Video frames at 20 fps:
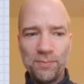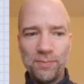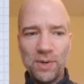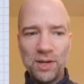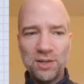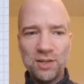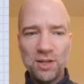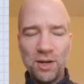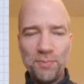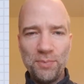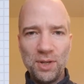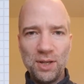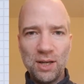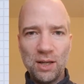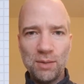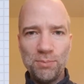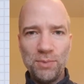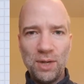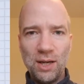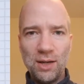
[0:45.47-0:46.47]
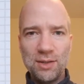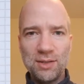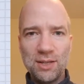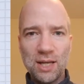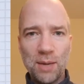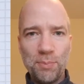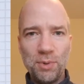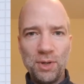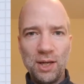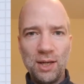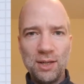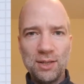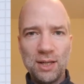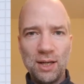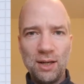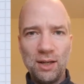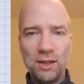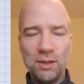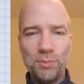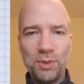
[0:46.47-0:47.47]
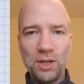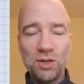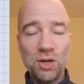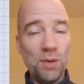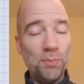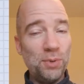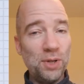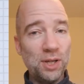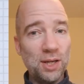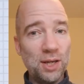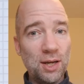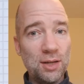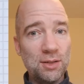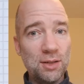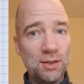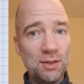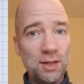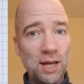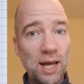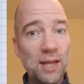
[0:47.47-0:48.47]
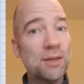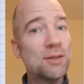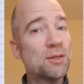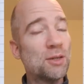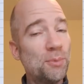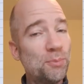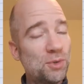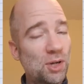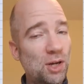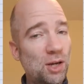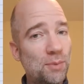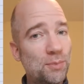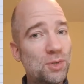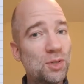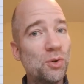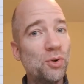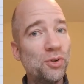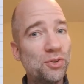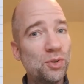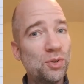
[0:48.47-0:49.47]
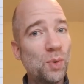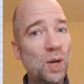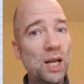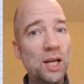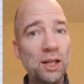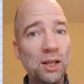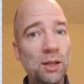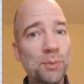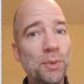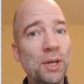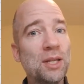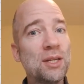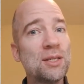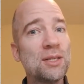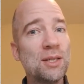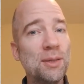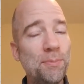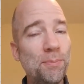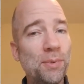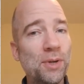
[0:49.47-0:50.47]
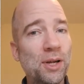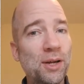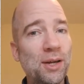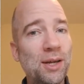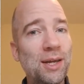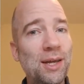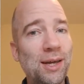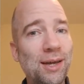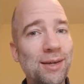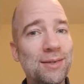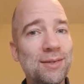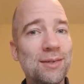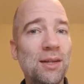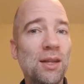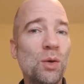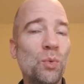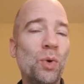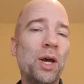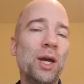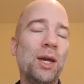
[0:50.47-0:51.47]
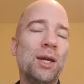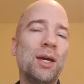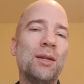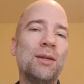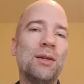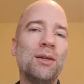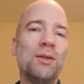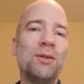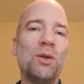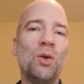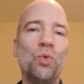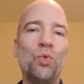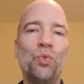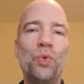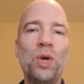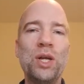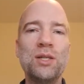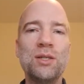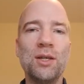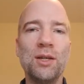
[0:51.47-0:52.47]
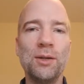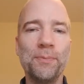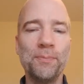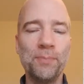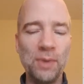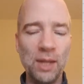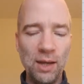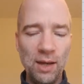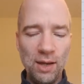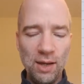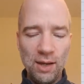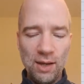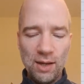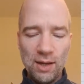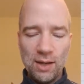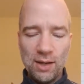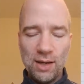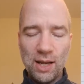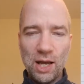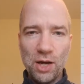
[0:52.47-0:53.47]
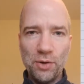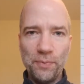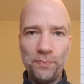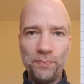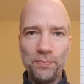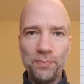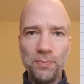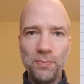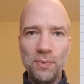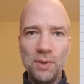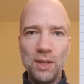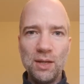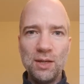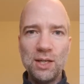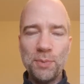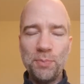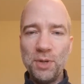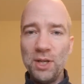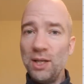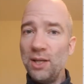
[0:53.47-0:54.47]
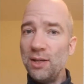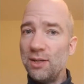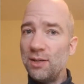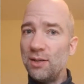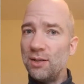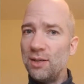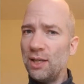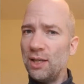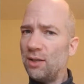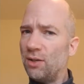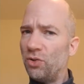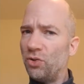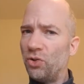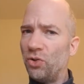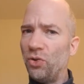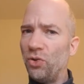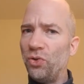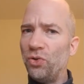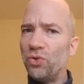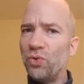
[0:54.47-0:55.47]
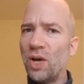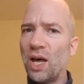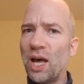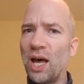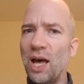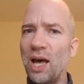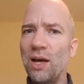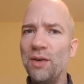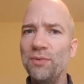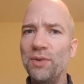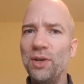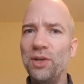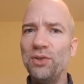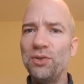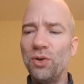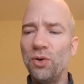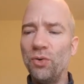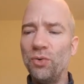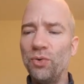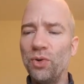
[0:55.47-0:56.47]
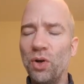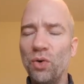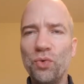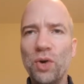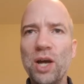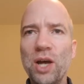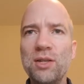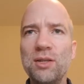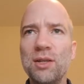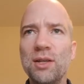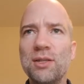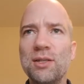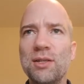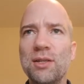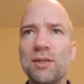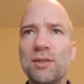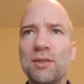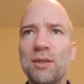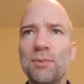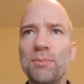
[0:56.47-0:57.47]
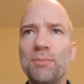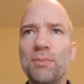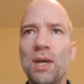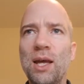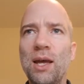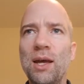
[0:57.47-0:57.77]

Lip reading: Something that makes Japanese a little bit complicated and sometimes also a little bit simpler is the way it is written. Now, Japanese didn't used to have its own writing system.